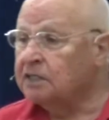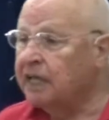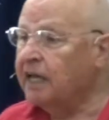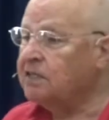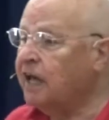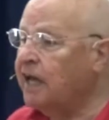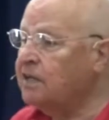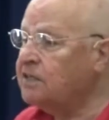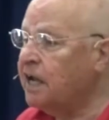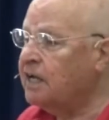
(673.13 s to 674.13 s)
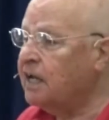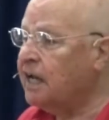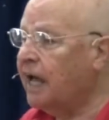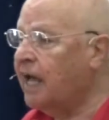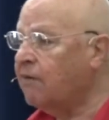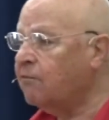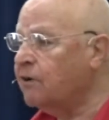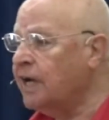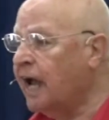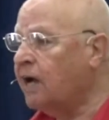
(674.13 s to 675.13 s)
They, they say that I have
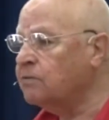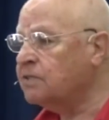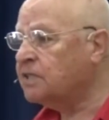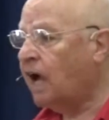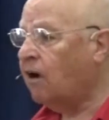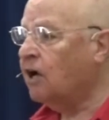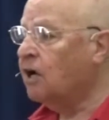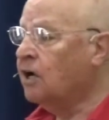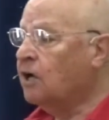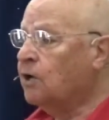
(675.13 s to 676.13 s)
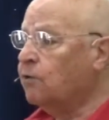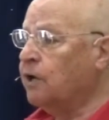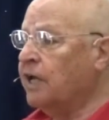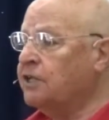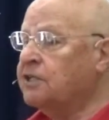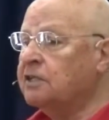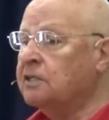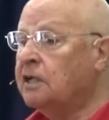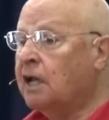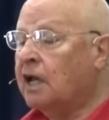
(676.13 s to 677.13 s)
renounced our
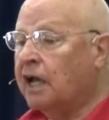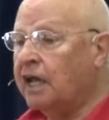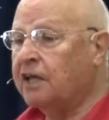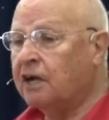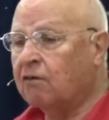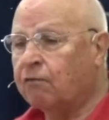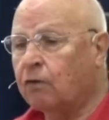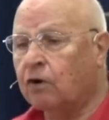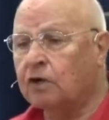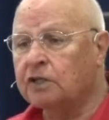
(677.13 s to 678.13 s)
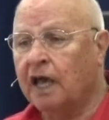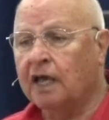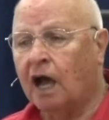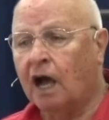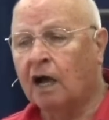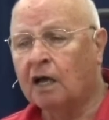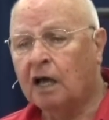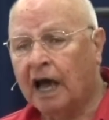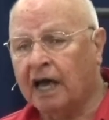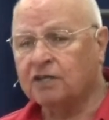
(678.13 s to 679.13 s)
religion and therefore they are
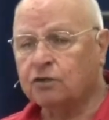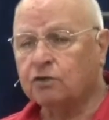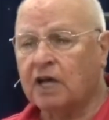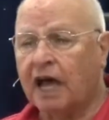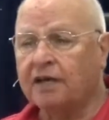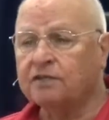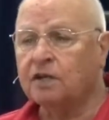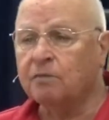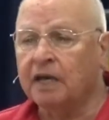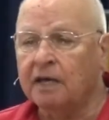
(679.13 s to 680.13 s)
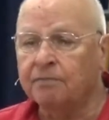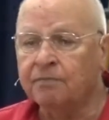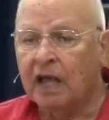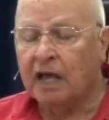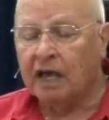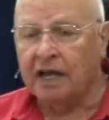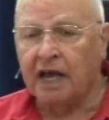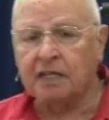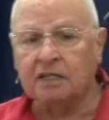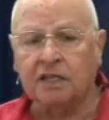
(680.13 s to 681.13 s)
ostracizing me.
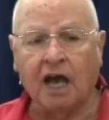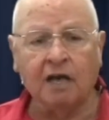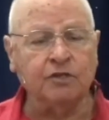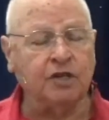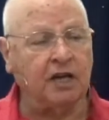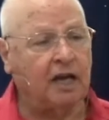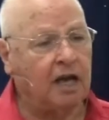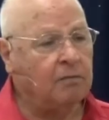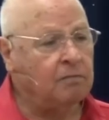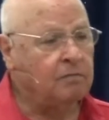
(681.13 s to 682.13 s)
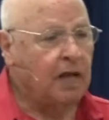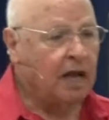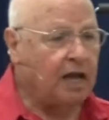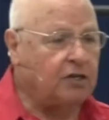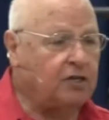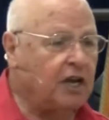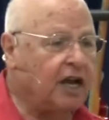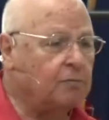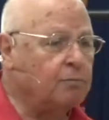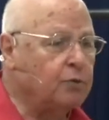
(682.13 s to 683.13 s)
Another time she came and she
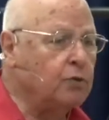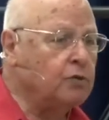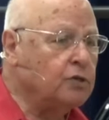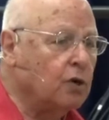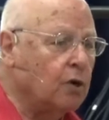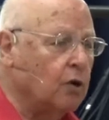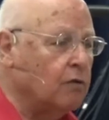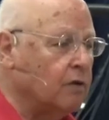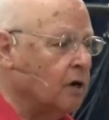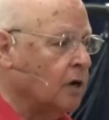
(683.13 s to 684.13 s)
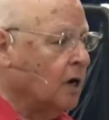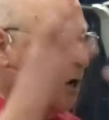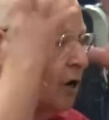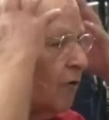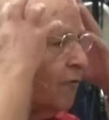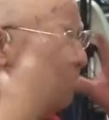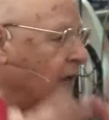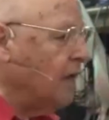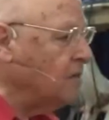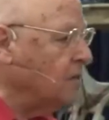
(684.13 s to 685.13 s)
had bruises all over her
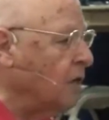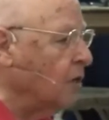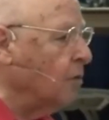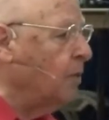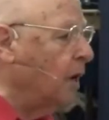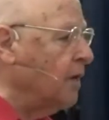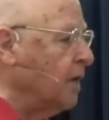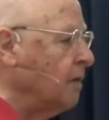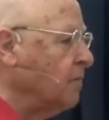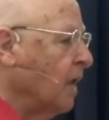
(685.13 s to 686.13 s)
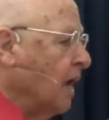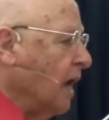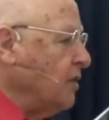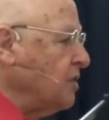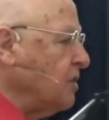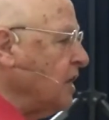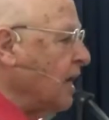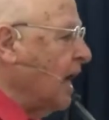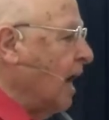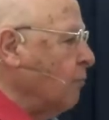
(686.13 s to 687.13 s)
face and her body. And she
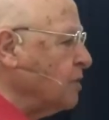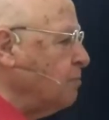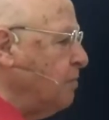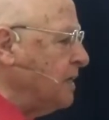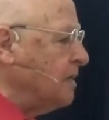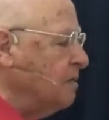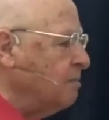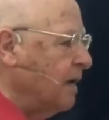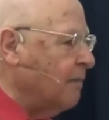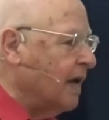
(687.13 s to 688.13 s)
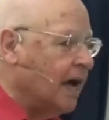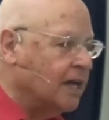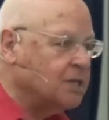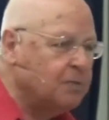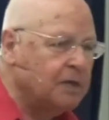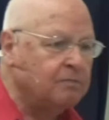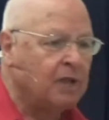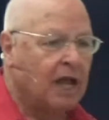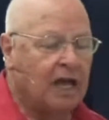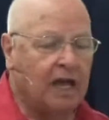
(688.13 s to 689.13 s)
said, I was beaten by my husband
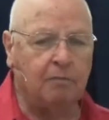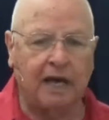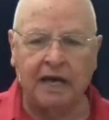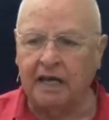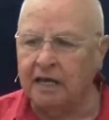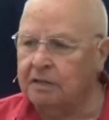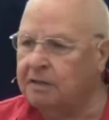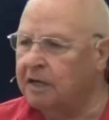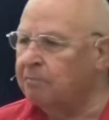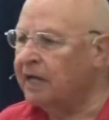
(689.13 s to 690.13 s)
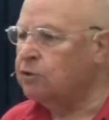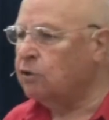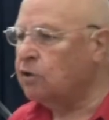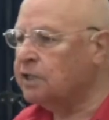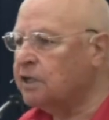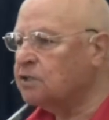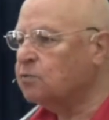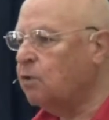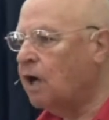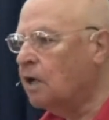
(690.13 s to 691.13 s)
and my, and my daughter as
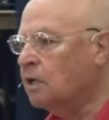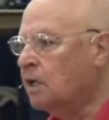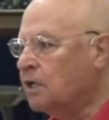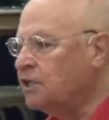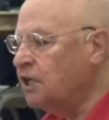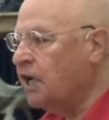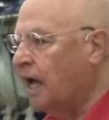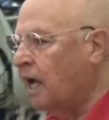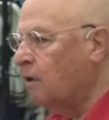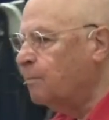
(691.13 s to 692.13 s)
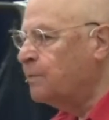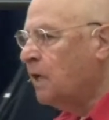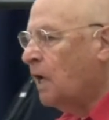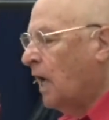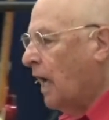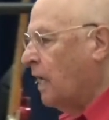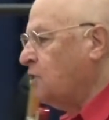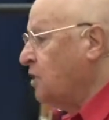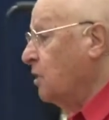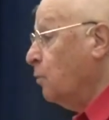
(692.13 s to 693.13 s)
well. She helped and
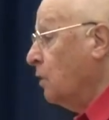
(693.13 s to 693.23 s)
she